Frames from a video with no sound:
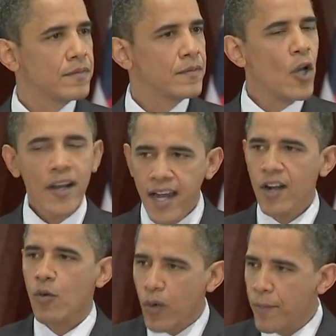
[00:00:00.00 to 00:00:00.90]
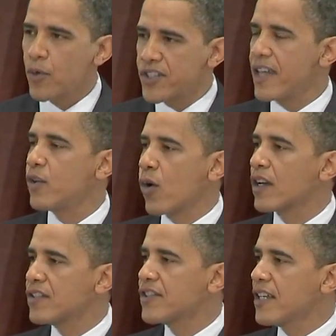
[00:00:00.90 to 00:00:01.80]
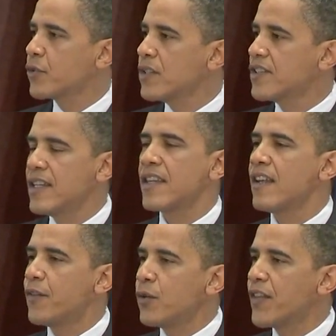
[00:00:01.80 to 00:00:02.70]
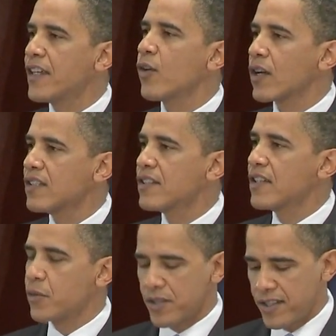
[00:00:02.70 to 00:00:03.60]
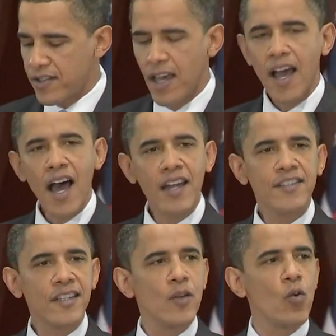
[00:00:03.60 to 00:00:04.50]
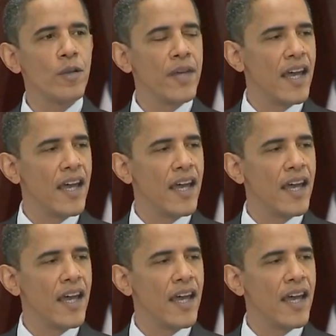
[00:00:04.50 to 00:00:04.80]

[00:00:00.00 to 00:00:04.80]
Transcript: You're here to represent your constituencies, and if you think your constituencies honestly wouldn't be